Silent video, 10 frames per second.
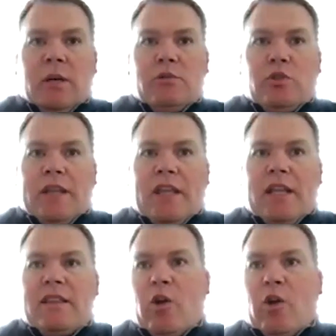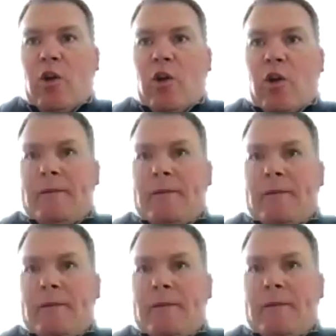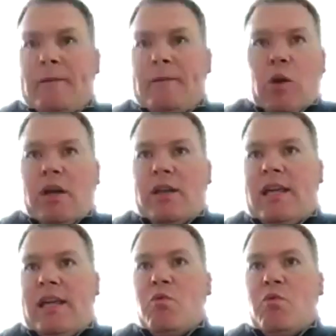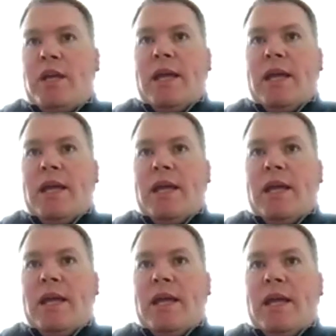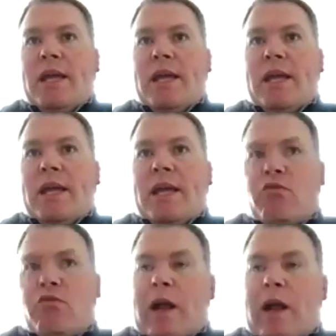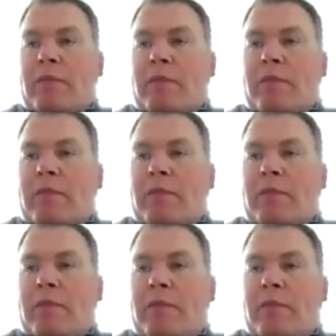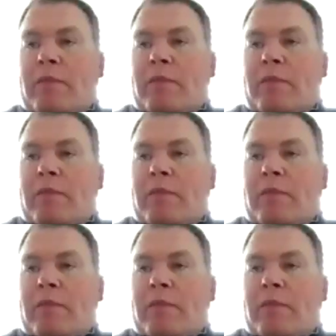So I think that'll be a key when we get back, is to manage getting reps for those guys,